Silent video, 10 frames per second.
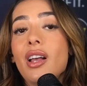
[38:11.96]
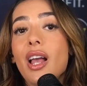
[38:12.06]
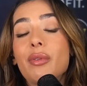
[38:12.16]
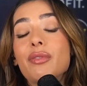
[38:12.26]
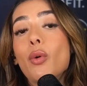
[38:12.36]

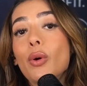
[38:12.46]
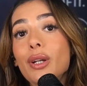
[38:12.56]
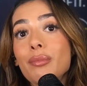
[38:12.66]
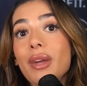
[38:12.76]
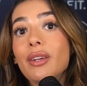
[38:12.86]
And we've
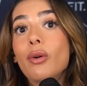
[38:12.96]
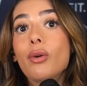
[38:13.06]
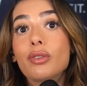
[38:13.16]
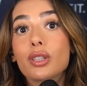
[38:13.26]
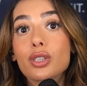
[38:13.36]
already made
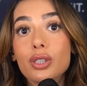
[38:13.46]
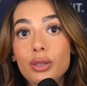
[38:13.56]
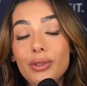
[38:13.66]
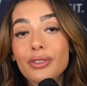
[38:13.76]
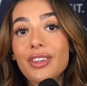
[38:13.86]
over
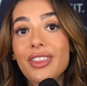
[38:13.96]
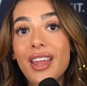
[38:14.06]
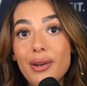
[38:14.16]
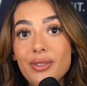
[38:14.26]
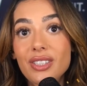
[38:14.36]
$200,000
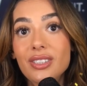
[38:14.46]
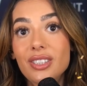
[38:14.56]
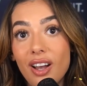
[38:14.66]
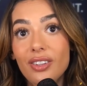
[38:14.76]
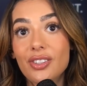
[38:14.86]

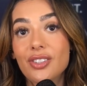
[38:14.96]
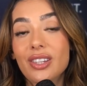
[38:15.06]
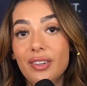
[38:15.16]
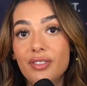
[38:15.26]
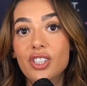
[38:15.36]

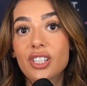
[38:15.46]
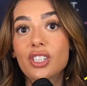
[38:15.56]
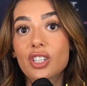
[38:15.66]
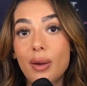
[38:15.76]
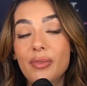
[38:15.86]
leveraging
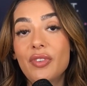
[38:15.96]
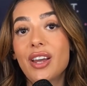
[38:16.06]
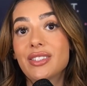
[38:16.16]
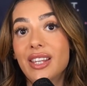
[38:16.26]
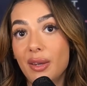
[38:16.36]

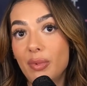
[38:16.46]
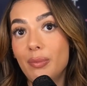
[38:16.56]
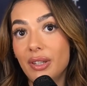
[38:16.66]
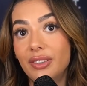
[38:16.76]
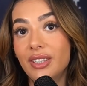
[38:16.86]
Shopify's
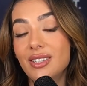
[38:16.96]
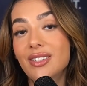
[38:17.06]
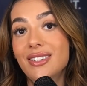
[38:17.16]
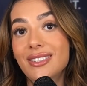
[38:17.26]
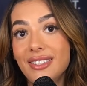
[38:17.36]
capabilities
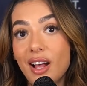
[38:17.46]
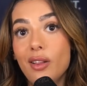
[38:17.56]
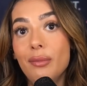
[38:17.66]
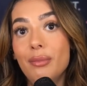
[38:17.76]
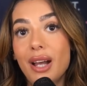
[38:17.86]
to
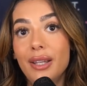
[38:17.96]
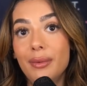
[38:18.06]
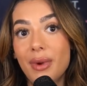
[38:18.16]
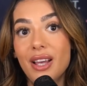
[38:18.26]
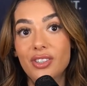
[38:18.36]
sell my
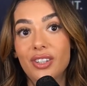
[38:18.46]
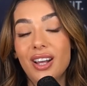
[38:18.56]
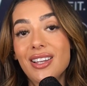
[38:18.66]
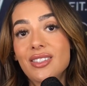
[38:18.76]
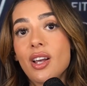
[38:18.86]

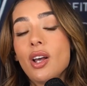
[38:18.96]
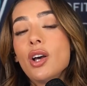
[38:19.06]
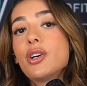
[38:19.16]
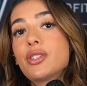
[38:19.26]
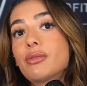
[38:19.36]
masterclass.
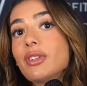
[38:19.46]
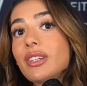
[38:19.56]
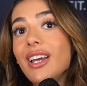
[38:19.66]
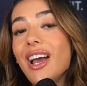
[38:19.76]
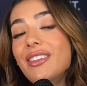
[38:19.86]
So,
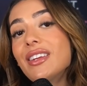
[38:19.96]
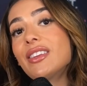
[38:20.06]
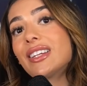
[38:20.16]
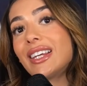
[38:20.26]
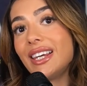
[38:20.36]
really, I
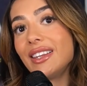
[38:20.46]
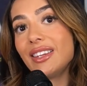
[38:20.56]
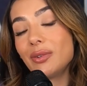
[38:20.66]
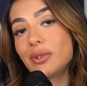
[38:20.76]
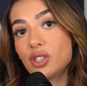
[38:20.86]
think the key
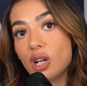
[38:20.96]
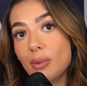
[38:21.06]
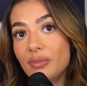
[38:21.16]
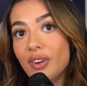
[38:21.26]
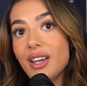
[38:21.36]
thing with
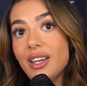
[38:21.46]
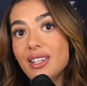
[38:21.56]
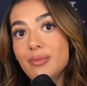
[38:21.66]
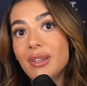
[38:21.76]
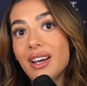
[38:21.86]
Shopify
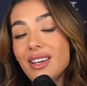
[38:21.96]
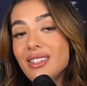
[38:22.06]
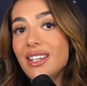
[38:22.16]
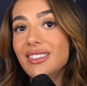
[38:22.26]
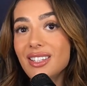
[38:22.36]
is
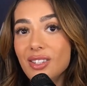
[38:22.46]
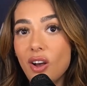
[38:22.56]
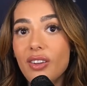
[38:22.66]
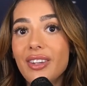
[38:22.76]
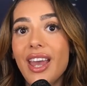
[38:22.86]
because it does
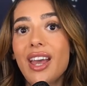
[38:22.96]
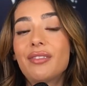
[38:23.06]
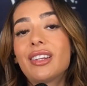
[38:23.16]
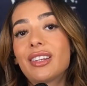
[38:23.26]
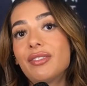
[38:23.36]
all the
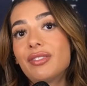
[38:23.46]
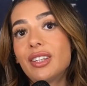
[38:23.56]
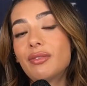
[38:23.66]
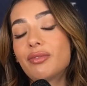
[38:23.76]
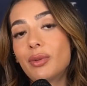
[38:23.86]
heavy
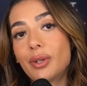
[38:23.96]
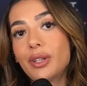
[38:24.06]
lifting for